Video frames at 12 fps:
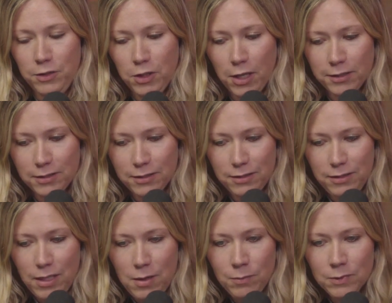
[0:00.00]
Just
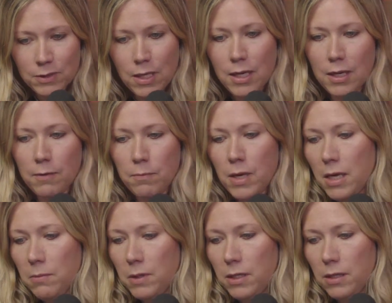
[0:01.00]
seems like
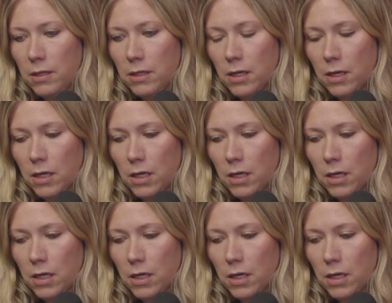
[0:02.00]
maybe